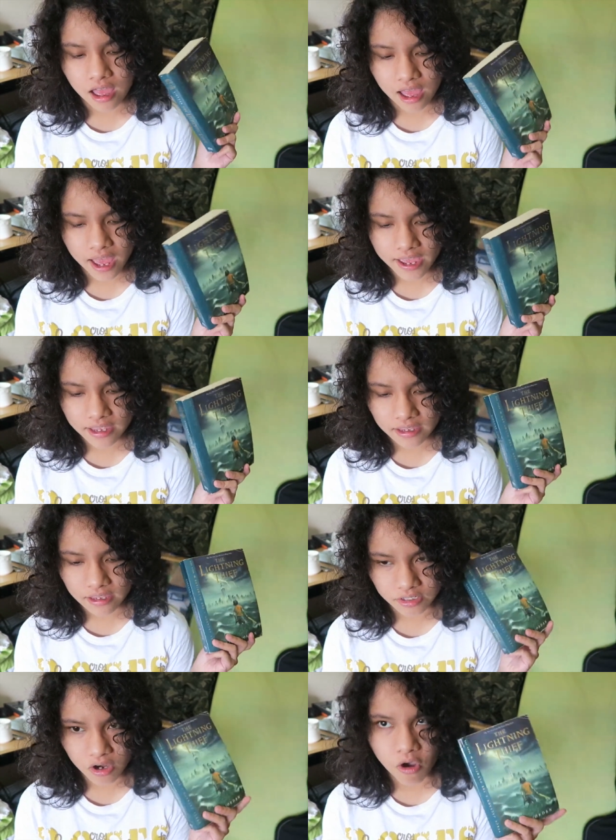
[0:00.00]
I
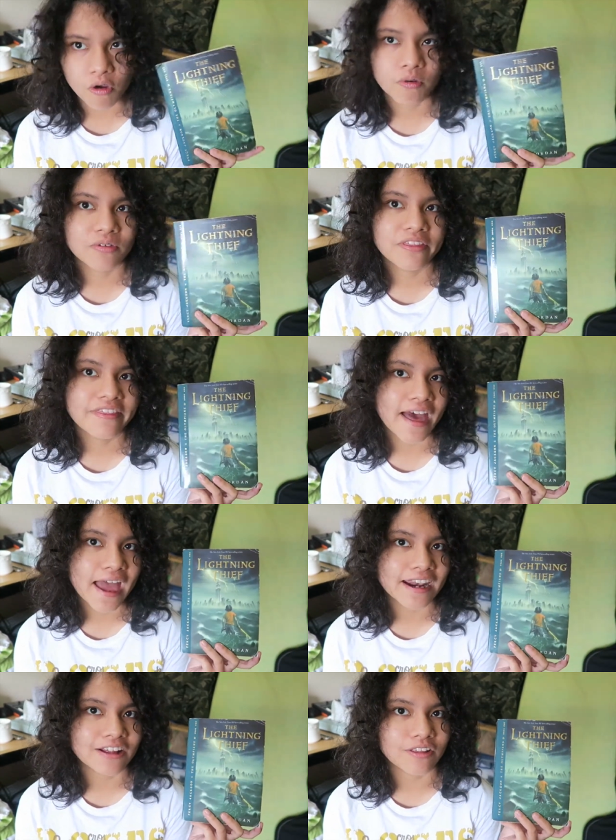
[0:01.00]
know
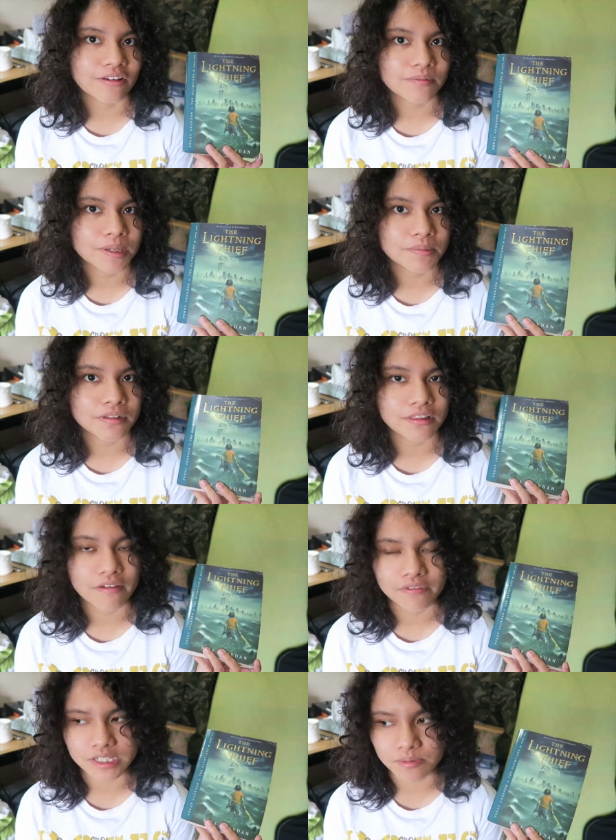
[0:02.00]
that a lot of people
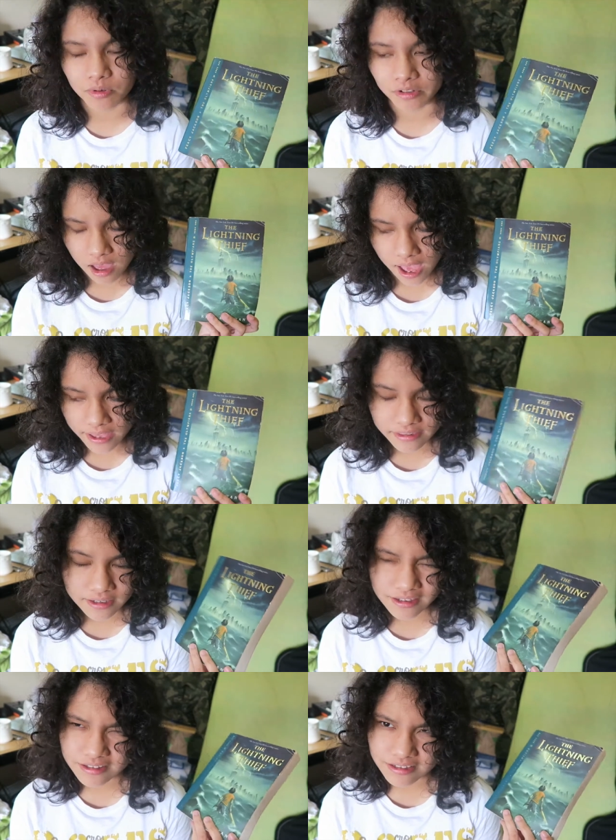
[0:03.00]
love this book. I
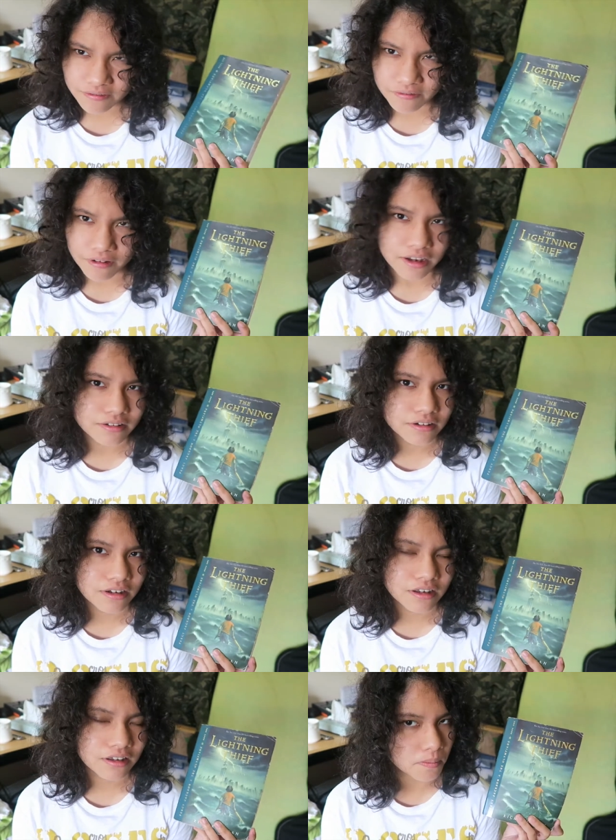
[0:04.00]
think it's a
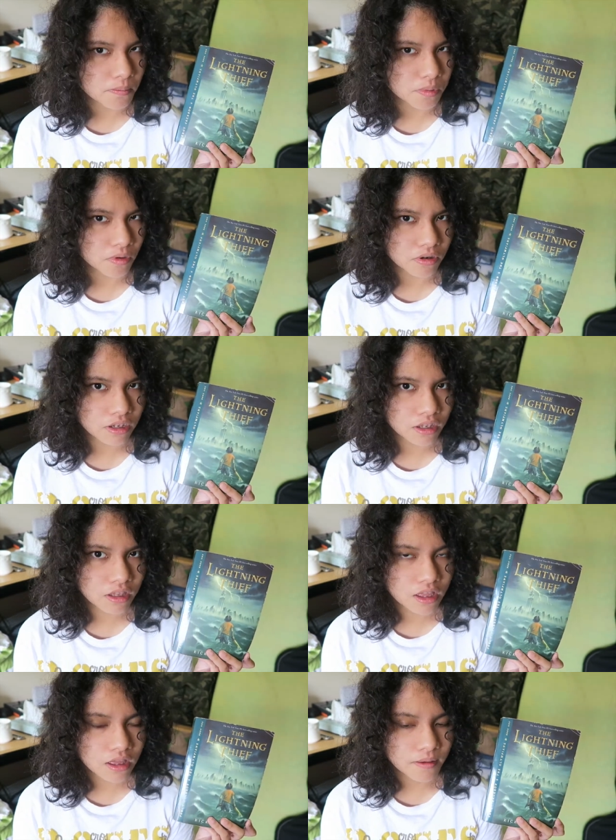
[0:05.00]
fun book,
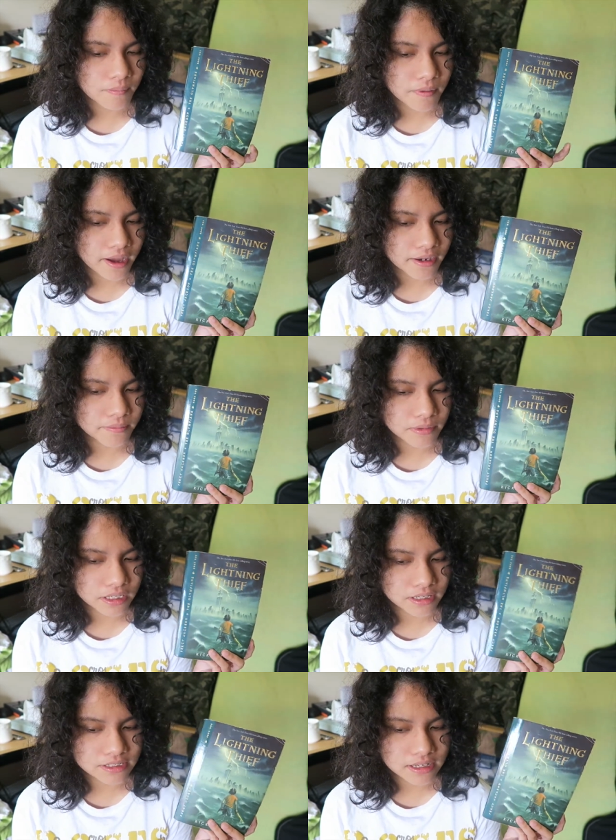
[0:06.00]
but
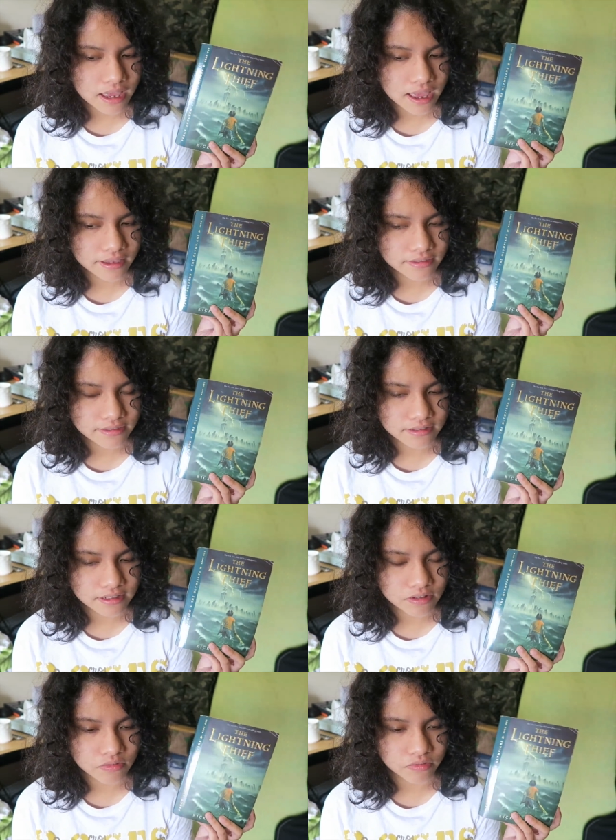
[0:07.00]
because I
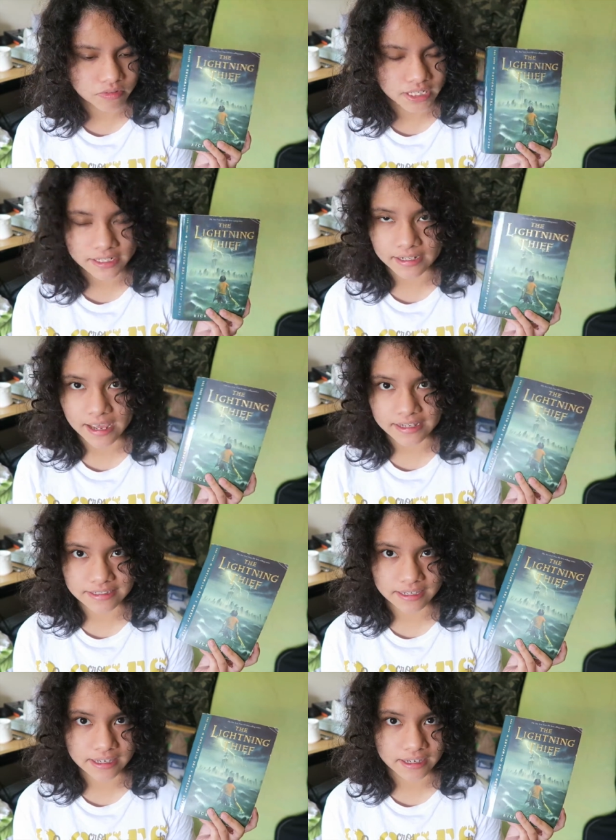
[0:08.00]
didn't read it
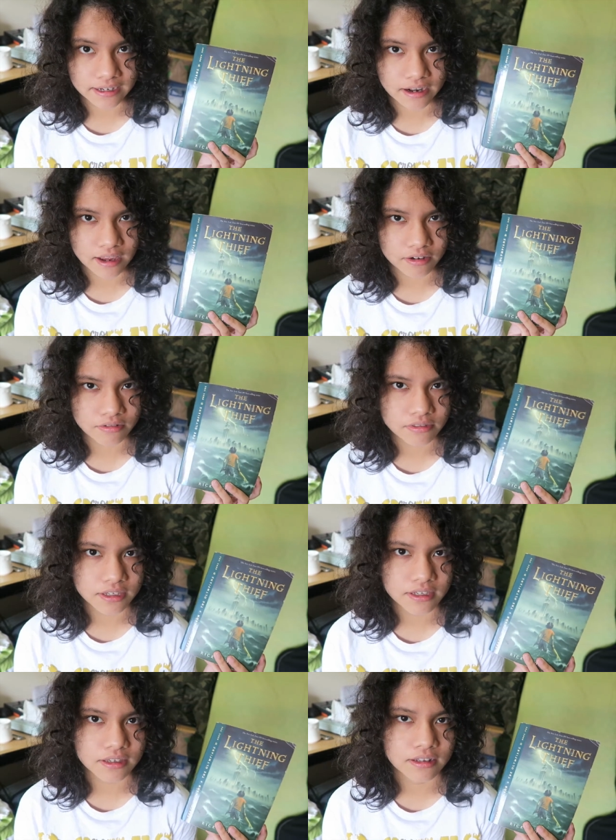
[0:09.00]
as a kid, I don't
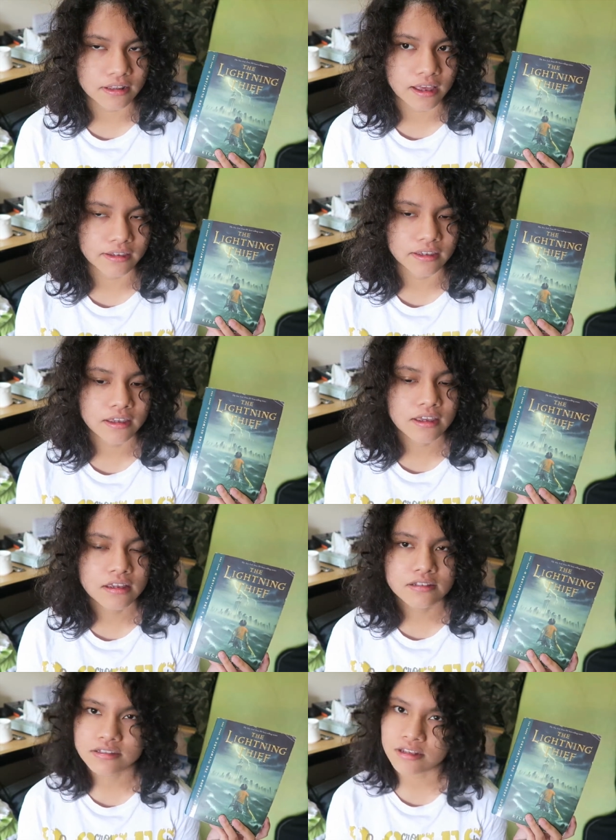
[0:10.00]
think it like
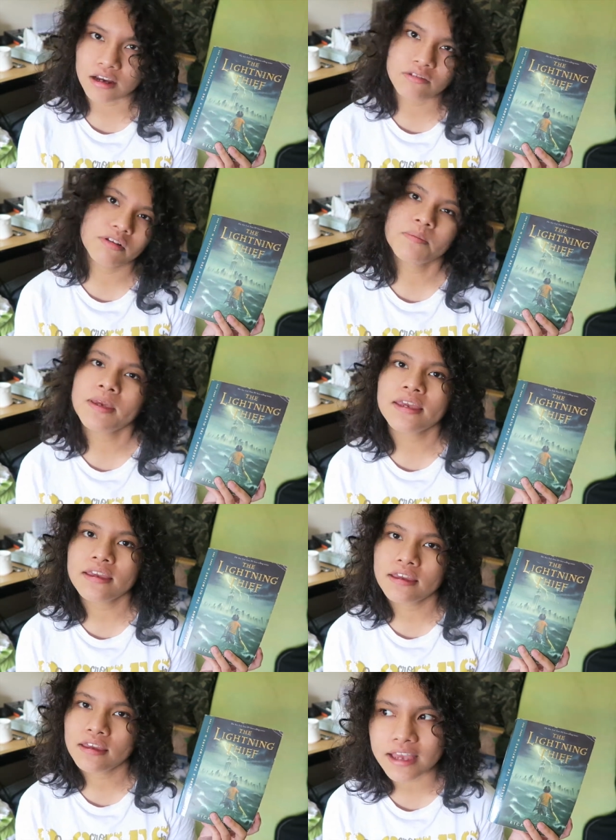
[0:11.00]
stuck with
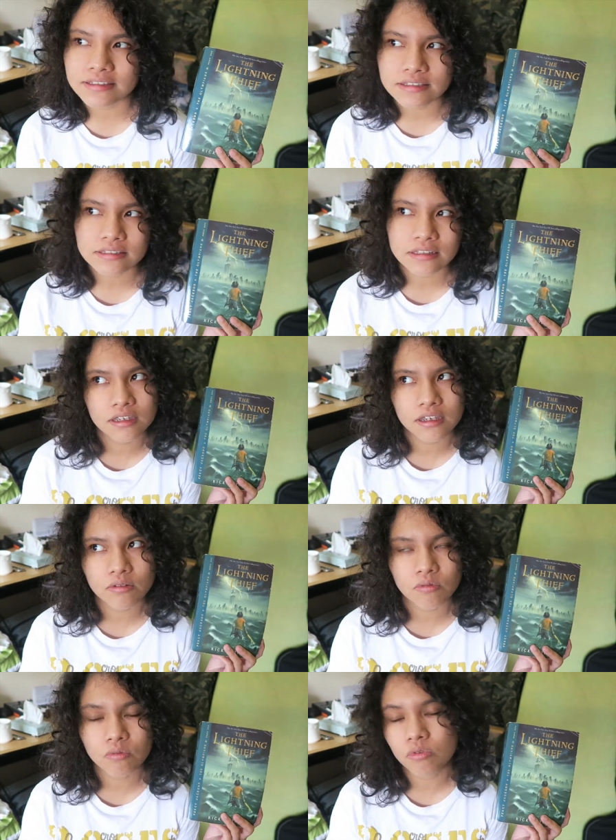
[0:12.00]
me as
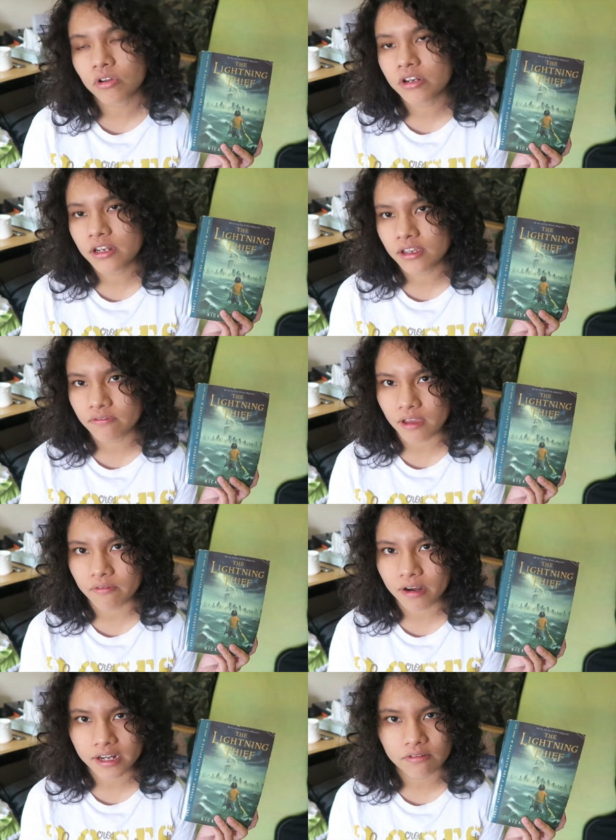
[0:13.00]
it would if I
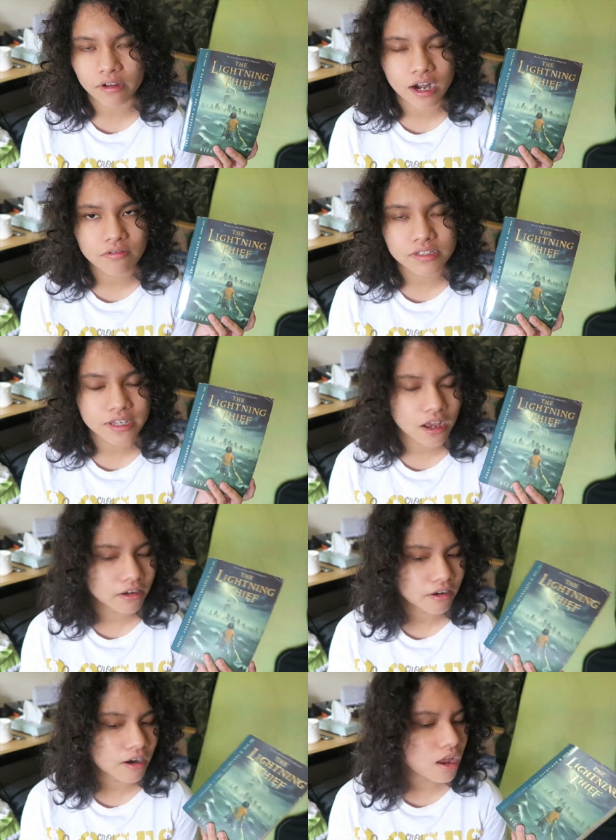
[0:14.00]
read it when I was
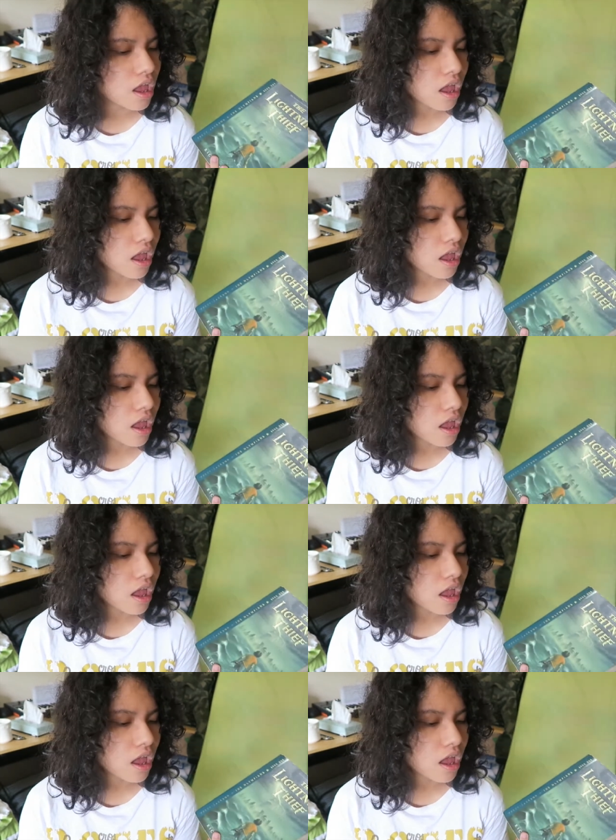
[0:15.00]
younger.